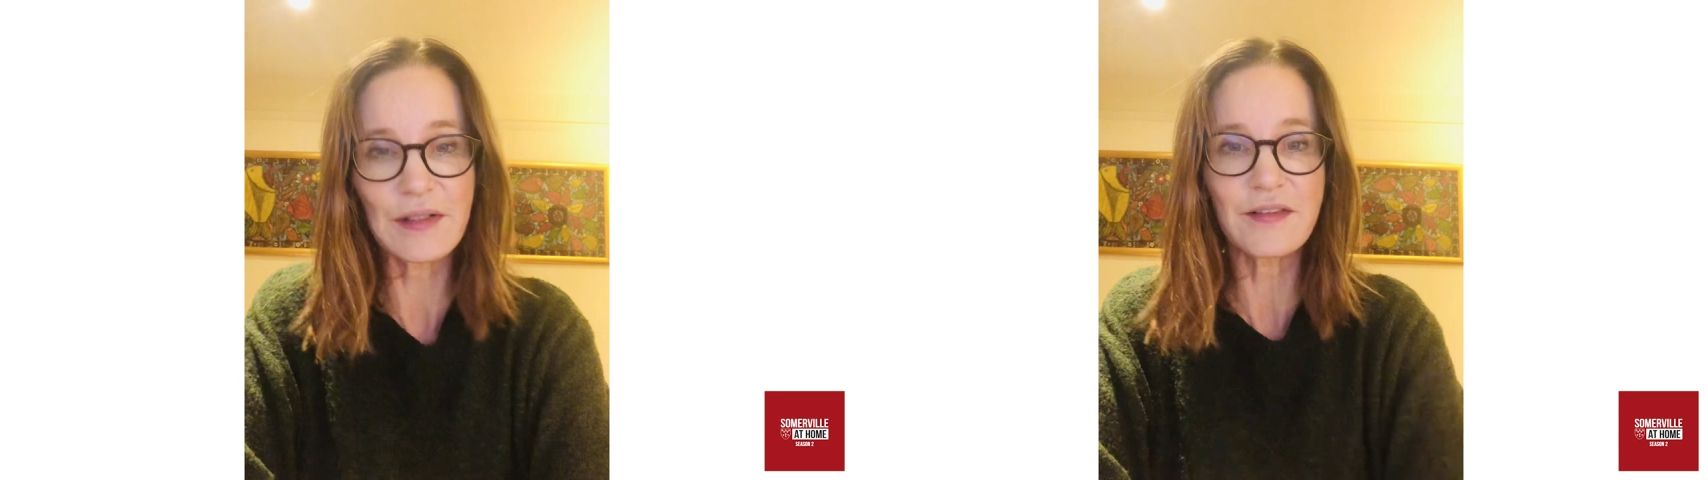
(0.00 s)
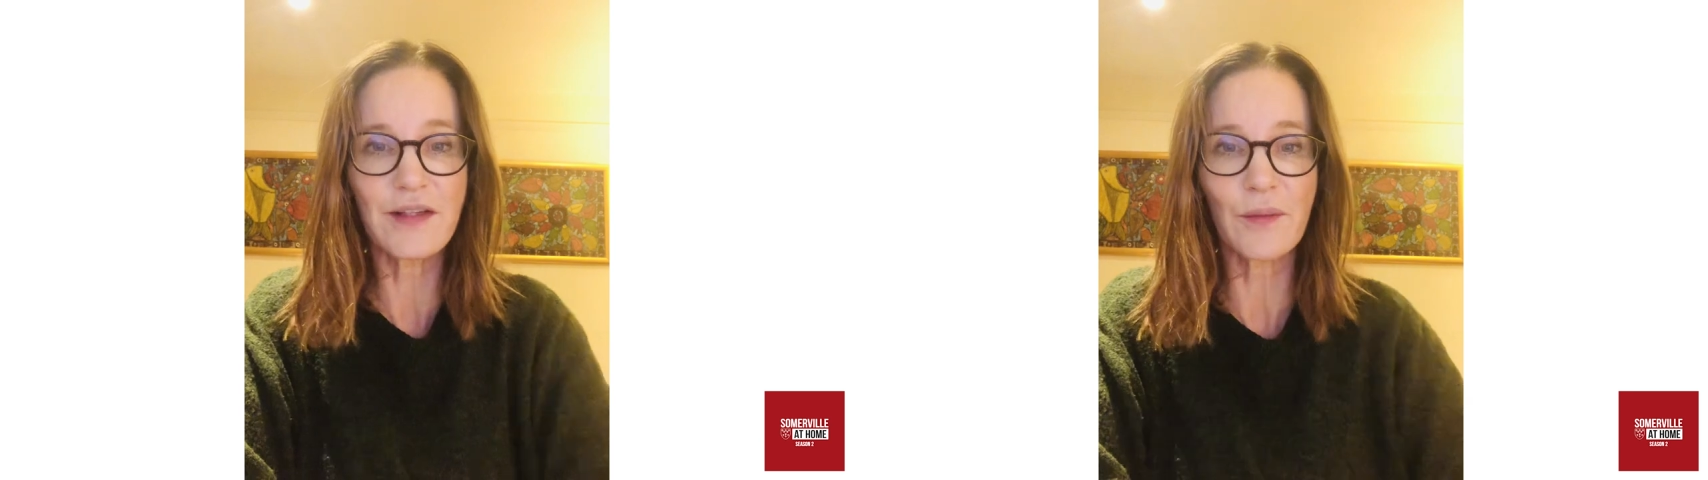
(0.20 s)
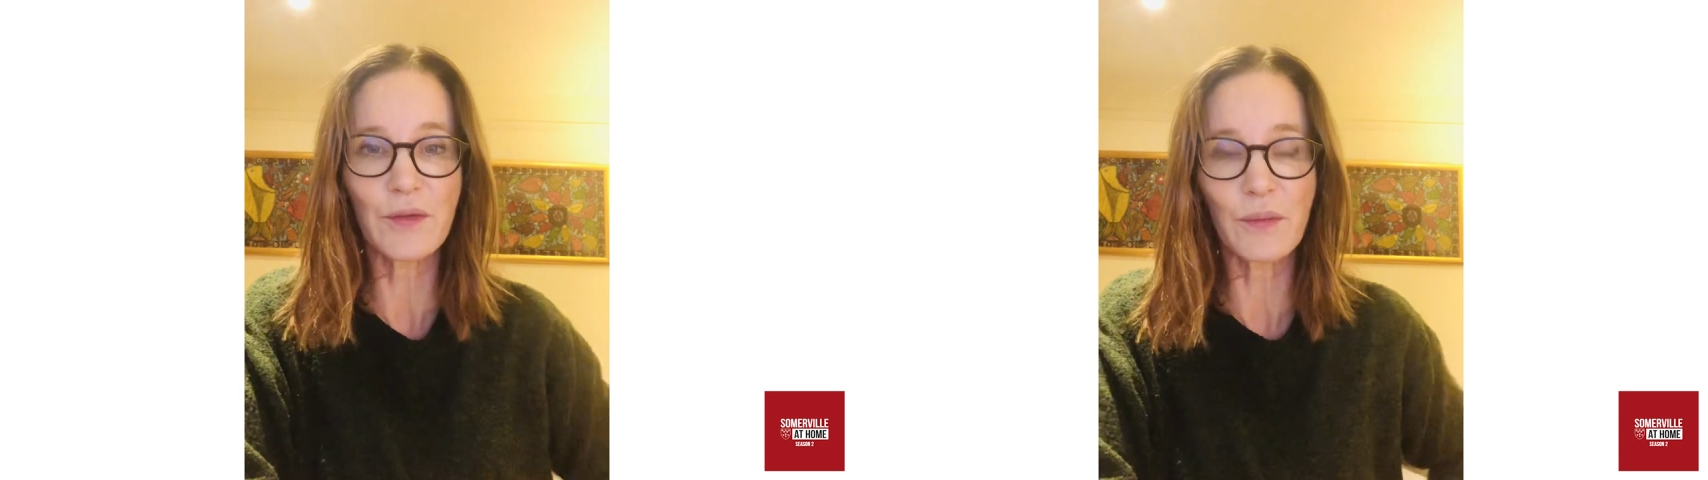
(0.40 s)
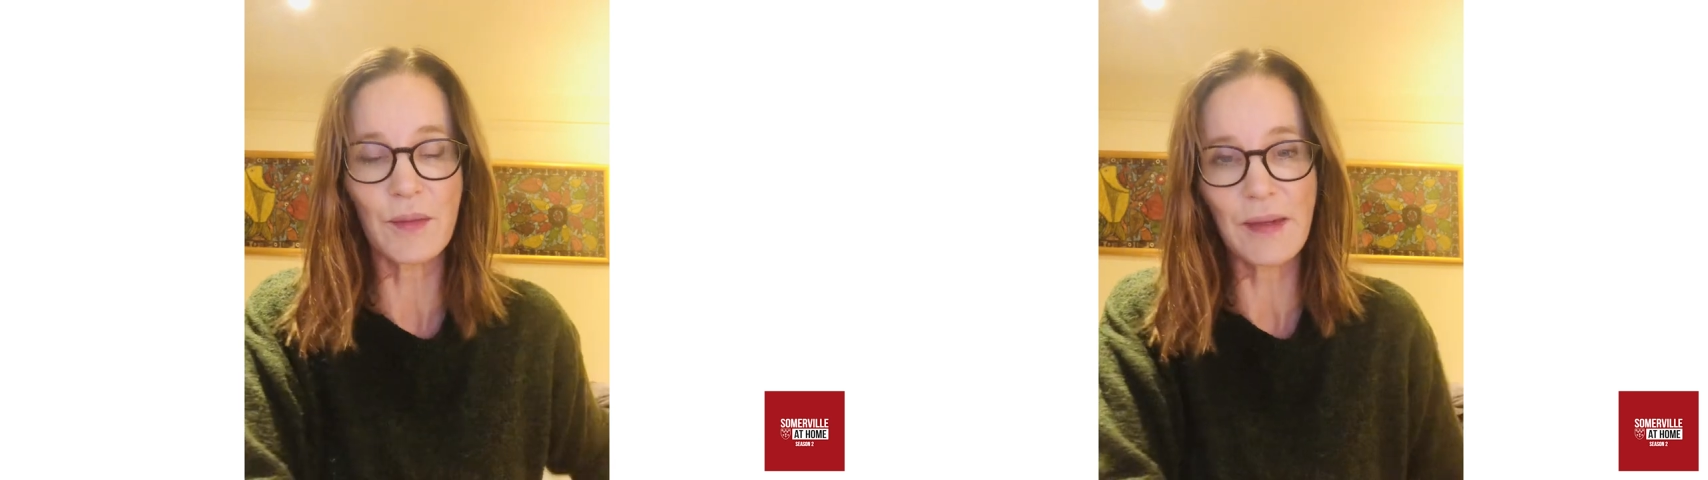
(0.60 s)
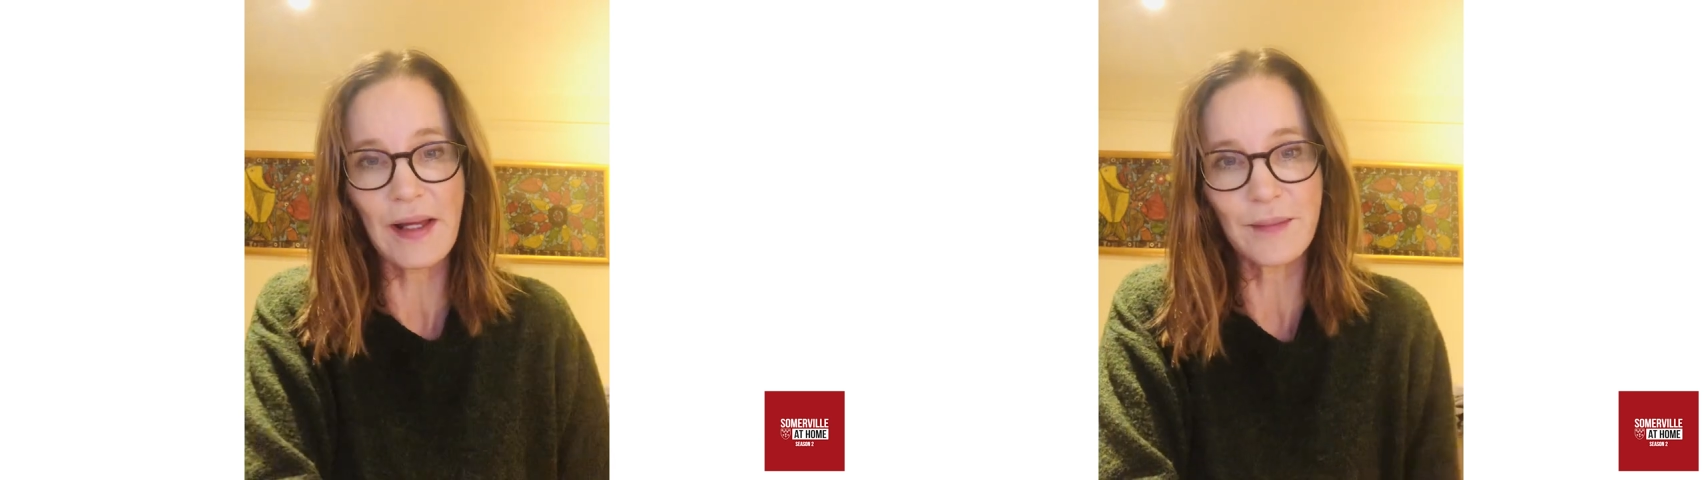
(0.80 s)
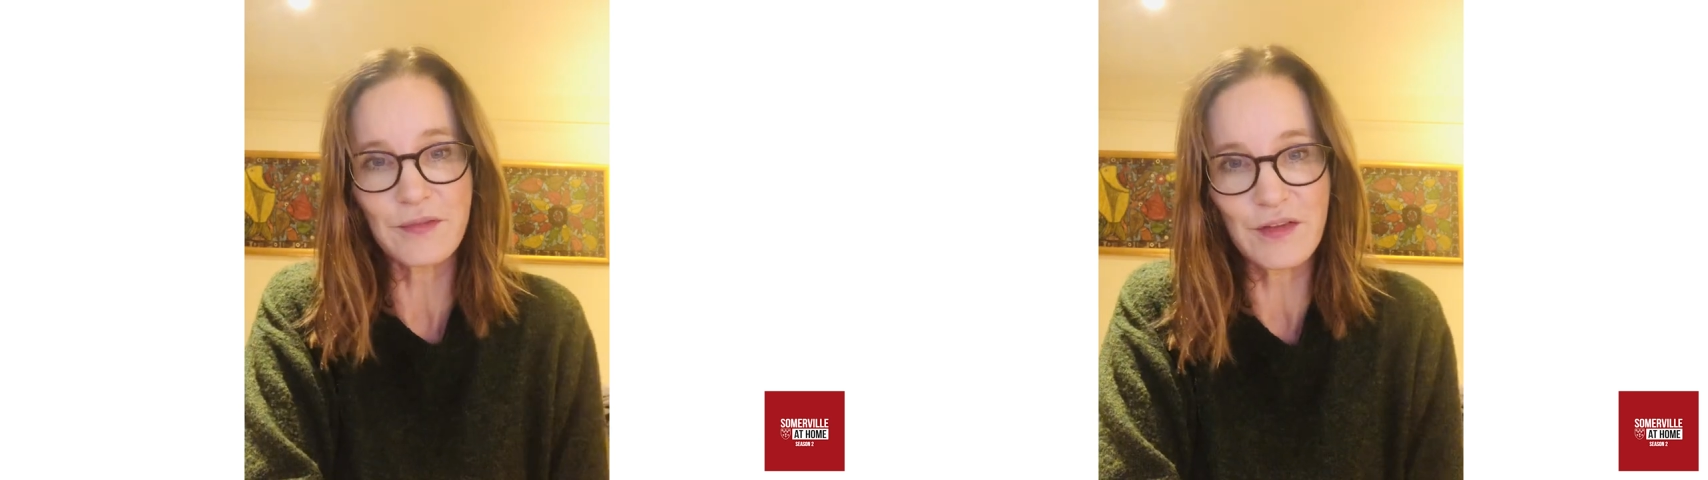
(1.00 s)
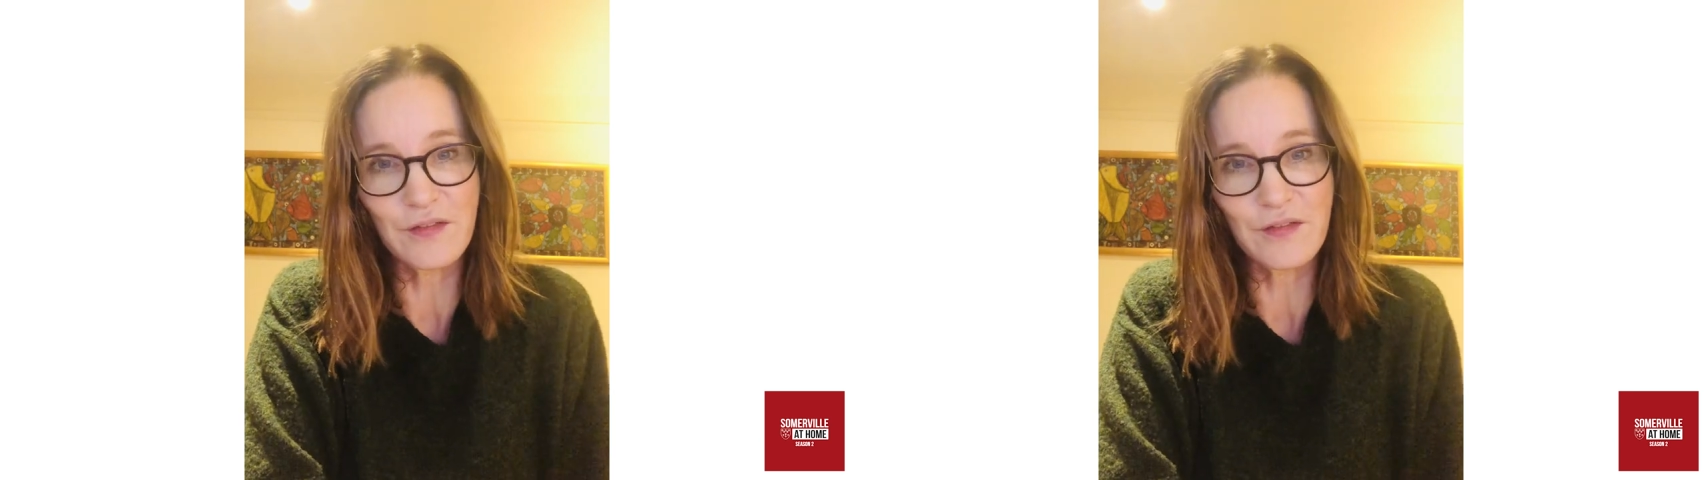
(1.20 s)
to start with one of my absolute